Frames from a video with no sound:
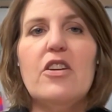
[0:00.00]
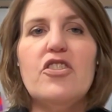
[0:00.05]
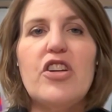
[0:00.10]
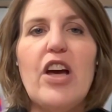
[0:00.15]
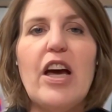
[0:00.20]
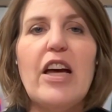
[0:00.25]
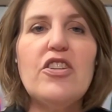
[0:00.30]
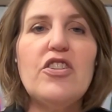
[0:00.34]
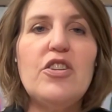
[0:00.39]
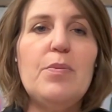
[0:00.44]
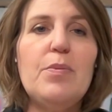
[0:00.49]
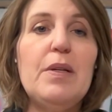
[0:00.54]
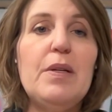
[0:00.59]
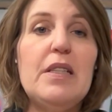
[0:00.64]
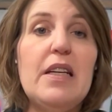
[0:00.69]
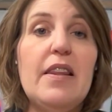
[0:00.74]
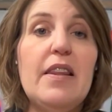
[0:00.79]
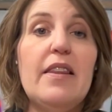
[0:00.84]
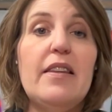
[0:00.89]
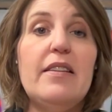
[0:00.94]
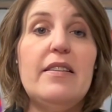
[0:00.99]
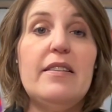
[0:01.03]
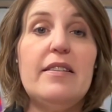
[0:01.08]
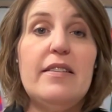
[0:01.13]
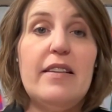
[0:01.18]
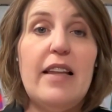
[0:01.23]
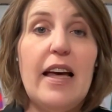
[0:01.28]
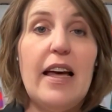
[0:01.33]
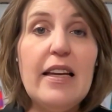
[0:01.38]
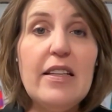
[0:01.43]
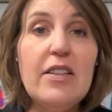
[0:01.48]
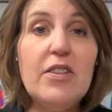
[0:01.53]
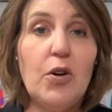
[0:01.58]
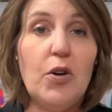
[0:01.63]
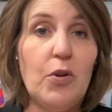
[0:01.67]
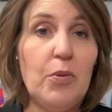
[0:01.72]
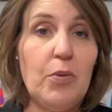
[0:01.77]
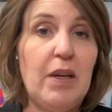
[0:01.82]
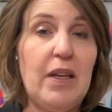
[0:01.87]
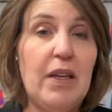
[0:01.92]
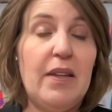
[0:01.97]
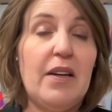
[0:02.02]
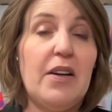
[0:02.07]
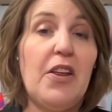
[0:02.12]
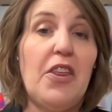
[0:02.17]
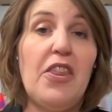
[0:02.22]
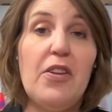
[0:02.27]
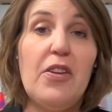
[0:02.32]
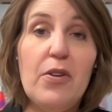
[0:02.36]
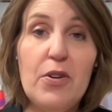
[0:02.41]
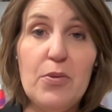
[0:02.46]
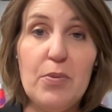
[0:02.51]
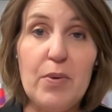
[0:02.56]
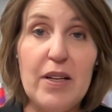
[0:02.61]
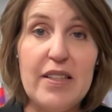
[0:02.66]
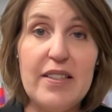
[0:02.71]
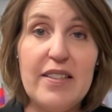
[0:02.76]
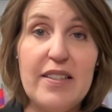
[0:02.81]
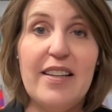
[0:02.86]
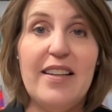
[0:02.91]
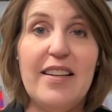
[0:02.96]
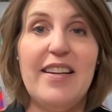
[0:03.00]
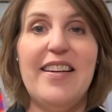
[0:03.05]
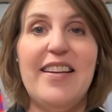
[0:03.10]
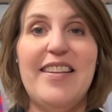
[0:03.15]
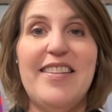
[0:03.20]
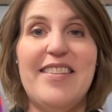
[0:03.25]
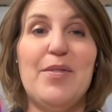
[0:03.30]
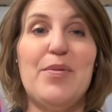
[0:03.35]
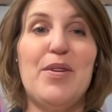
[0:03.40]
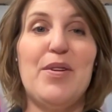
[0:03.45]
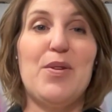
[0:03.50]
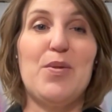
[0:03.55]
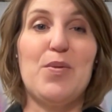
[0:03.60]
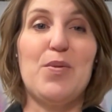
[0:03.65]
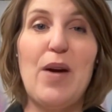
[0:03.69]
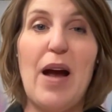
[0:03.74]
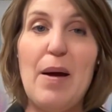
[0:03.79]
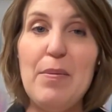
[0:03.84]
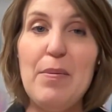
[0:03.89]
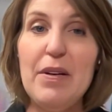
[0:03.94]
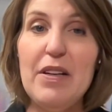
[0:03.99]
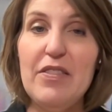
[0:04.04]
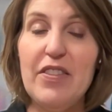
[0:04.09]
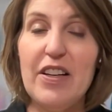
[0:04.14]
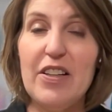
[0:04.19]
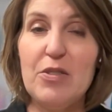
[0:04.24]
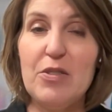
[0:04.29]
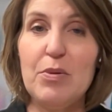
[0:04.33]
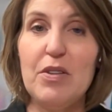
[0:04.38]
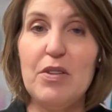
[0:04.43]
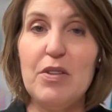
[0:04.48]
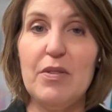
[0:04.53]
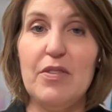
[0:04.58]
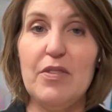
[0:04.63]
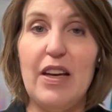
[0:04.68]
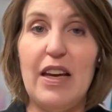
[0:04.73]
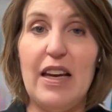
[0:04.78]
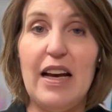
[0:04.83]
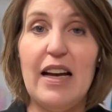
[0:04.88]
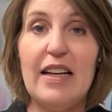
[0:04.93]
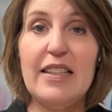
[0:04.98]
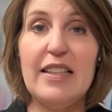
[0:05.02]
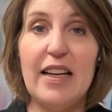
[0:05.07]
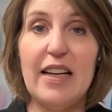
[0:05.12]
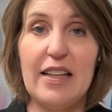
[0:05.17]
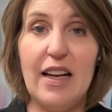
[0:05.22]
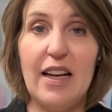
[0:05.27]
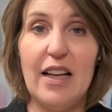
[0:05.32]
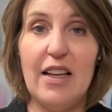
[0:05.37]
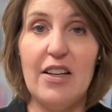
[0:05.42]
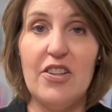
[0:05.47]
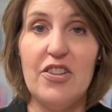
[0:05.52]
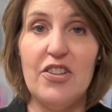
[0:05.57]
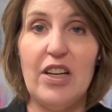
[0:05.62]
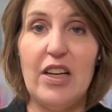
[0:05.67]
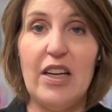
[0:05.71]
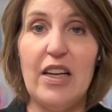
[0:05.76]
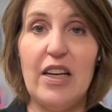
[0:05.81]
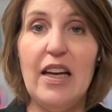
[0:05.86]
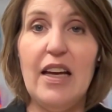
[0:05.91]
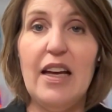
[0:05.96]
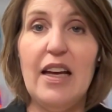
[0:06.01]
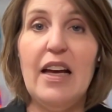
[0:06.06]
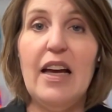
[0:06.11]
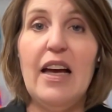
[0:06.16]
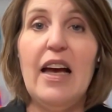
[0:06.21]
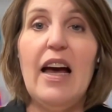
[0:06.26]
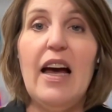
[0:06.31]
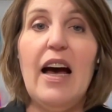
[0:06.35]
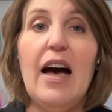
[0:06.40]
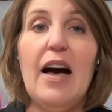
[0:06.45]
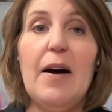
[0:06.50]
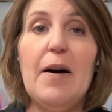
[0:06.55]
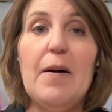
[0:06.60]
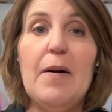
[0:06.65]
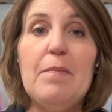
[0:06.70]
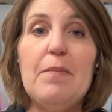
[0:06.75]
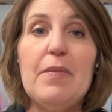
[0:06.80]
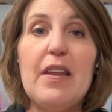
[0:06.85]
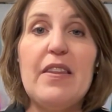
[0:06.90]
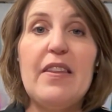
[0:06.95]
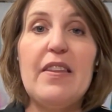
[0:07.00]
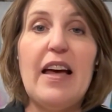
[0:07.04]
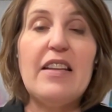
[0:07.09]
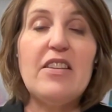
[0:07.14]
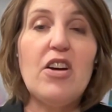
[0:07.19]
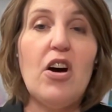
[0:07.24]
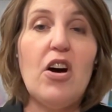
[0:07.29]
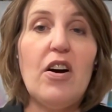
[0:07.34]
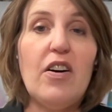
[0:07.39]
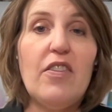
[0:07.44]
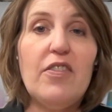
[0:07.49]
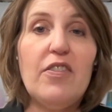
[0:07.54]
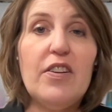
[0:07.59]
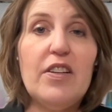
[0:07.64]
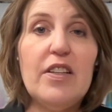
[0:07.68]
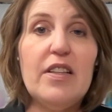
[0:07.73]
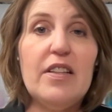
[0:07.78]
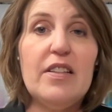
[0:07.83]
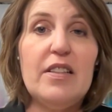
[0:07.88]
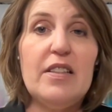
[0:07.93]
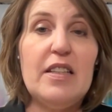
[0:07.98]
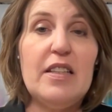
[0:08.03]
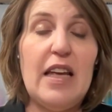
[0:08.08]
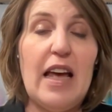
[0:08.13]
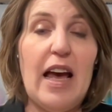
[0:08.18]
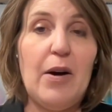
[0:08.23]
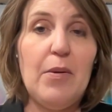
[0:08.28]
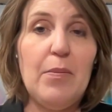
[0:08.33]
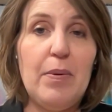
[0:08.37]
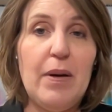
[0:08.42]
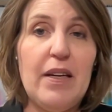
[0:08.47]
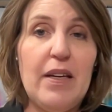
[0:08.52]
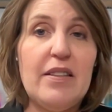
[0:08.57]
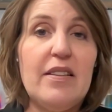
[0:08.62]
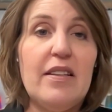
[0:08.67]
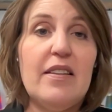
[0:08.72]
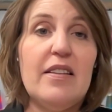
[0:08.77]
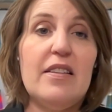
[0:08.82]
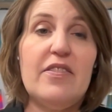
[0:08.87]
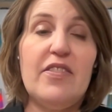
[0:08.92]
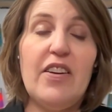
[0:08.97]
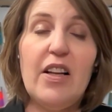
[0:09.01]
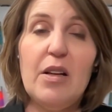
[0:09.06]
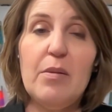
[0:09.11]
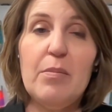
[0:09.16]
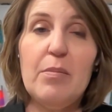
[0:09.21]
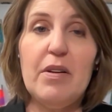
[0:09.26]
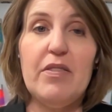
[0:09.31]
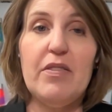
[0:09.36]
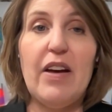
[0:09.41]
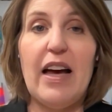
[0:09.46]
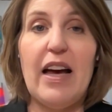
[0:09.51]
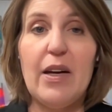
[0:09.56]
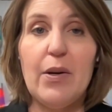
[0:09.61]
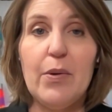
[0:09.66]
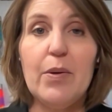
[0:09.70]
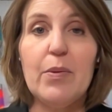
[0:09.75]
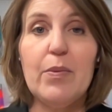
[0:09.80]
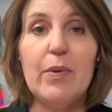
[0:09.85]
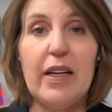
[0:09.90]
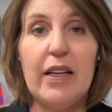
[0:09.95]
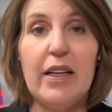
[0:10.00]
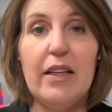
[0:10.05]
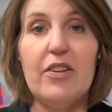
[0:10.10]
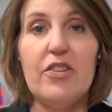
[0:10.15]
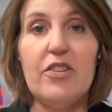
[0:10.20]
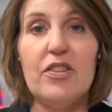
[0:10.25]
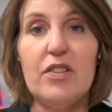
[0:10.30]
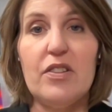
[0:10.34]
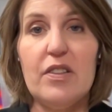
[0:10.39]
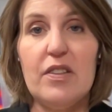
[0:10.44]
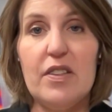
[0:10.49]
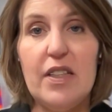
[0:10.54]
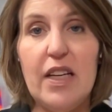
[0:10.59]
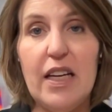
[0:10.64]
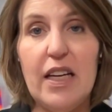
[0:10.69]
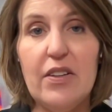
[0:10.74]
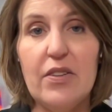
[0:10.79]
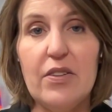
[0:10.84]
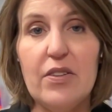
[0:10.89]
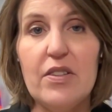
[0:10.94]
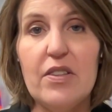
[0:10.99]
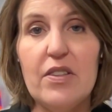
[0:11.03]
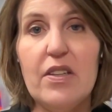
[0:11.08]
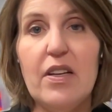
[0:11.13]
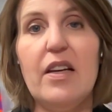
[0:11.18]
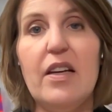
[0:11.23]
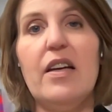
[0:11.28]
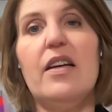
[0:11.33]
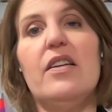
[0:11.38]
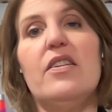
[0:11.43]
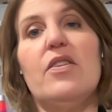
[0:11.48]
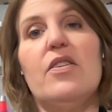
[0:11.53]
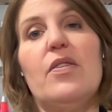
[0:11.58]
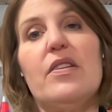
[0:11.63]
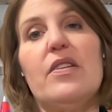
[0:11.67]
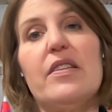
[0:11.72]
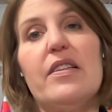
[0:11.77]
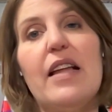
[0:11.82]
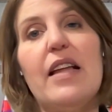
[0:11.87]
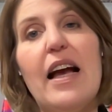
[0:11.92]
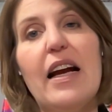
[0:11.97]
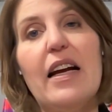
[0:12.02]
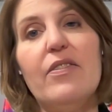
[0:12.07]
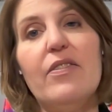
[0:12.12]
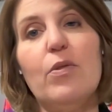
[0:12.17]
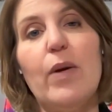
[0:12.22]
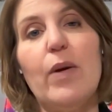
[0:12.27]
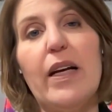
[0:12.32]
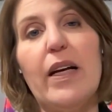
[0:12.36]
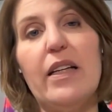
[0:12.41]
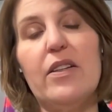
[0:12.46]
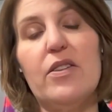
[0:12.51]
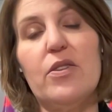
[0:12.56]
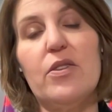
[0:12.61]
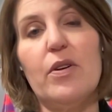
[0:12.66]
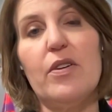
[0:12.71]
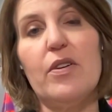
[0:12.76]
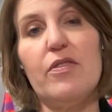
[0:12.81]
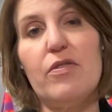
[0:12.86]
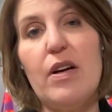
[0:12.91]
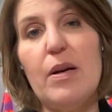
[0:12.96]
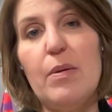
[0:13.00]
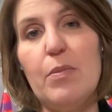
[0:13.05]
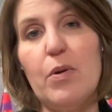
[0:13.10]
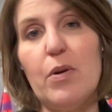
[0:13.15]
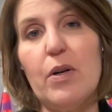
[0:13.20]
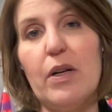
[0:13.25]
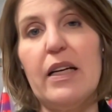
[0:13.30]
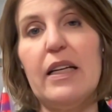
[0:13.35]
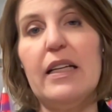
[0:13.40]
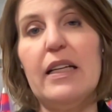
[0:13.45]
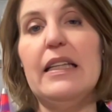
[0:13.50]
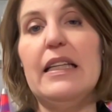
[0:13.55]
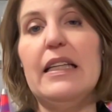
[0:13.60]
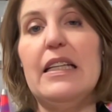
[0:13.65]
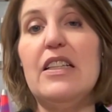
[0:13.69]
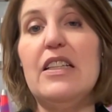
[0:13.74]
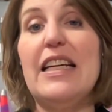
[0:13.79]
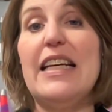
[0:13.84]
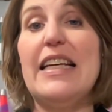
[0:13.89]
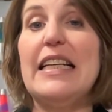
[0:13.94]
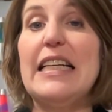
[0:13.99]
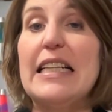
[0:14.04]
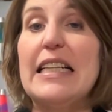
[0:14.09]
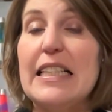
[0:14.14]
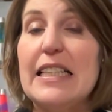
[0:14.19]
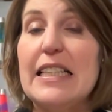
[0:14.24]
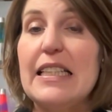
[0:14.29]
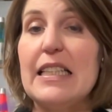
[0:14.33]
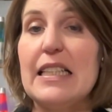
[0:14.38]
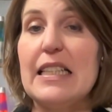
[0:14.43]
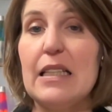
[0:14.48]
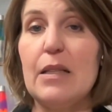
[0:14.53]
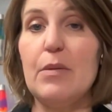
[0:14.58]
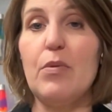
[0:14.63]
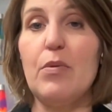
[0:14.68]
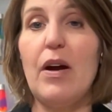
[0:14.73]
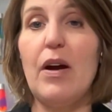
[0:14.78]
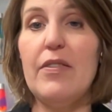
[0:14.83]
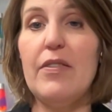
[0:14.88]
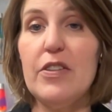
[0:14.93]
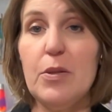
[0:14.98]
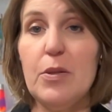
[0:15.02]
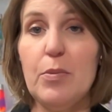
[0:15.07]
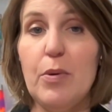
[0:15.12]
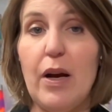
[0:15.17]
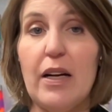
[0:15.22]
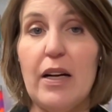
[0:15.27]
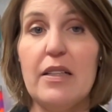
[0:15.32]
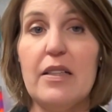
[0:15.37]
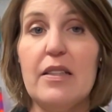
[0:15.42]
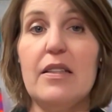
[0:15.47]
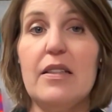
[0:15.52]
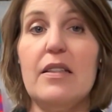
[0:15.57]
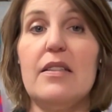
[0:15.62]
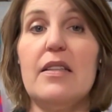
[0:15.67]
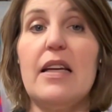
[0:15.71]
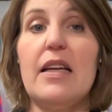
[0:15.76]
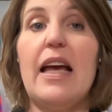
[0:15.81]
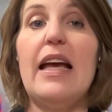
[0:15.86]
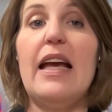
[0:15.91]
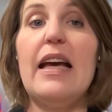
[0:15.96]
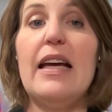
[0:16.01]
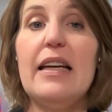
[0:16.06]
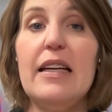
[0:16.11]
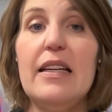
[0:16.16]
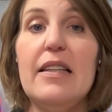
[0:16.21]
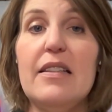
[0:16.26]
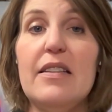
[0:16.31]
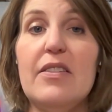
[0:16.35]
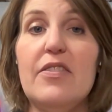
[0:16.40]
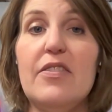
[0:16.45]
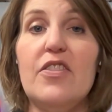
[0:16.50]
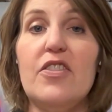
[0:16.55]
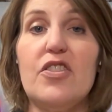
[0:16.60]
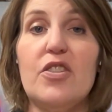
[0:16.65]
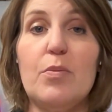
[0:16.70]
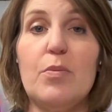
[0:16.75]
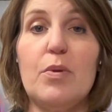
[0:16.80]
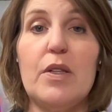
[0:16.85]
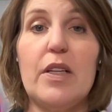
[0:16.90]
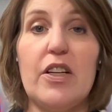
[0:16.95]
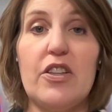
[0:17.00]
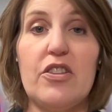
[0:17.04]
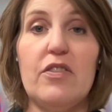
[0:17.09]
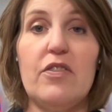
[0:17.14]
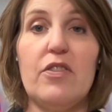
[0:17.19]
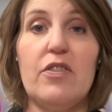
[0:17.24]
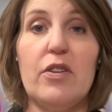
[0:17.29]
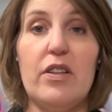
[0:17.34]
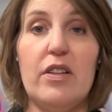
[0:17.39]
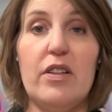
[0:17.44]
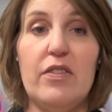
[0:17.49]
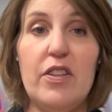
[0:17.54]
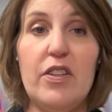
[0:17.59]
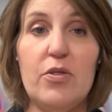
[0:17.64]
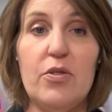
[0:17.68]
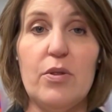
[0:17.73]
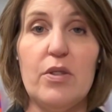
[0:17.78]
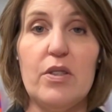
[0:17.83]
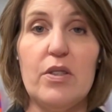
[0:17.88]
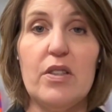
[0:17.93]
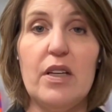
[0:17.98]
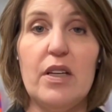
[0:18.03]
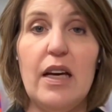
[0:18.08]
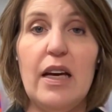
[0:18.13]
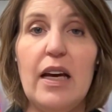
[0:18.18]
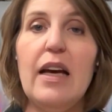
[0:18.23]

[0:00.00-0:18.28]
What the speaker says: ChatGPT then told me that a third risk is that with the rapid advancement of AI technology, that's often outpacing the development of adequate regulations and standards. So this lack of a regulatory framework can lead to inconsistent privacy practices and insufficient protection for individuals.